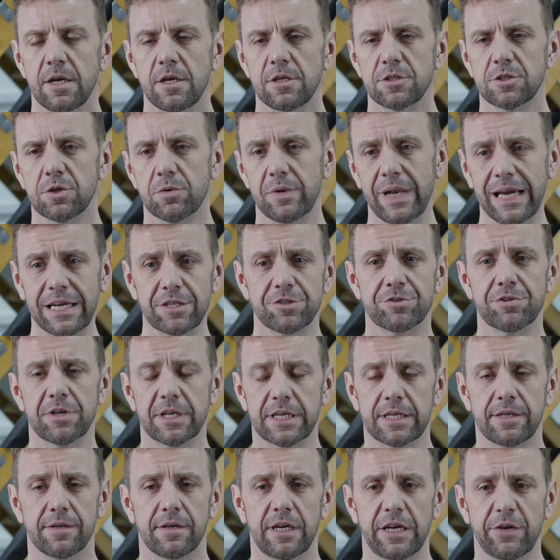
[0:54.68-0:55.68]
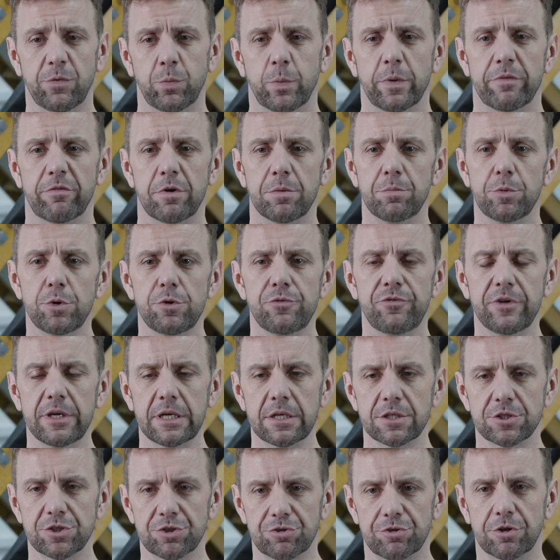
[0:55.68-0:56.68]
So naturally, if we're removing
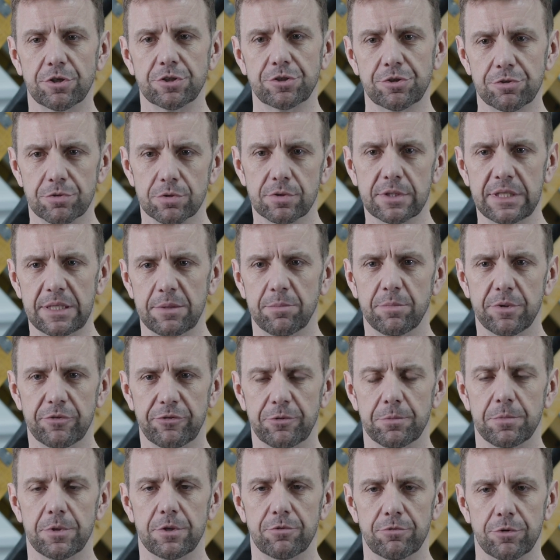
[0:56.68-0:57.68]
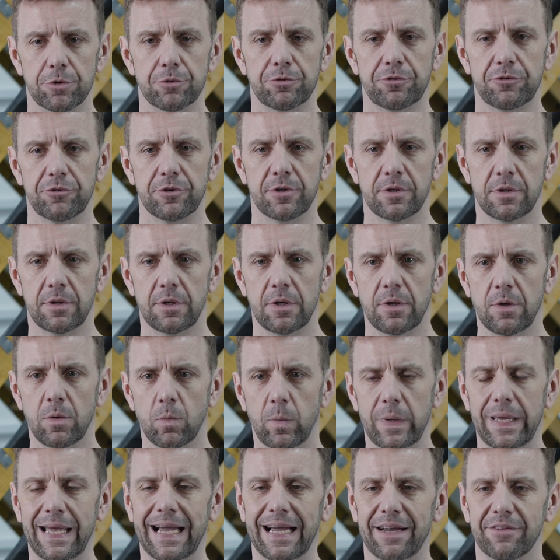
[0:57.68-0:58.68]
a structural timber from the roof,
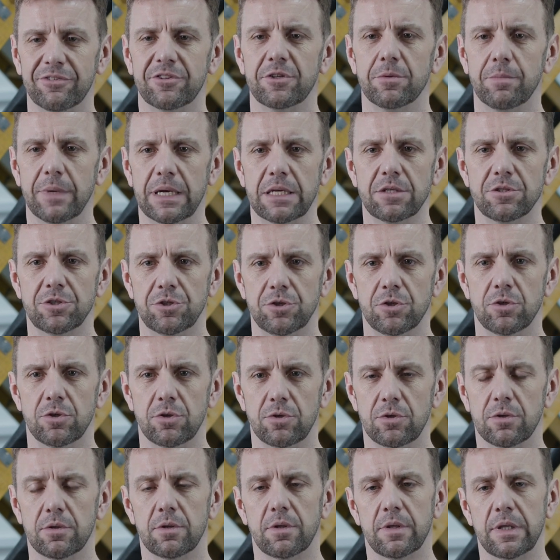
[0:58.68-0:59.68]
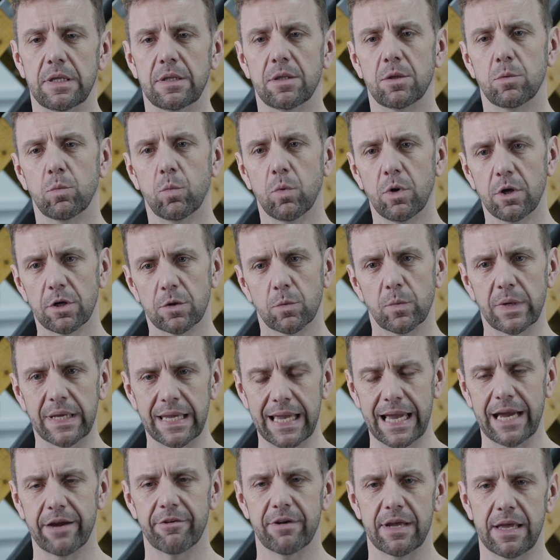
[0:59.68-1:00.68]
we have to make sure that the work we
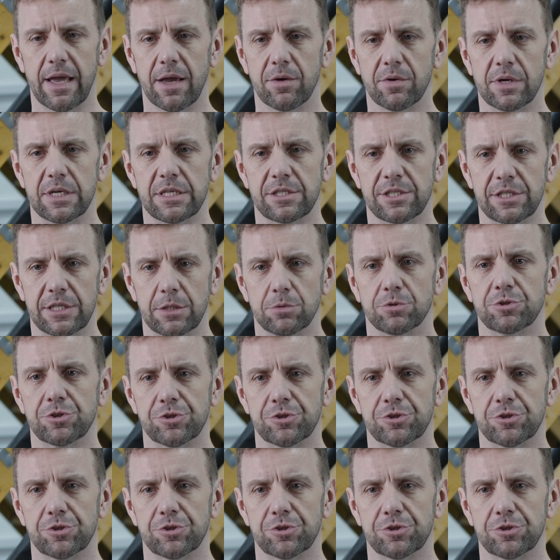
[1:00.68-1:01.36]
carry out is still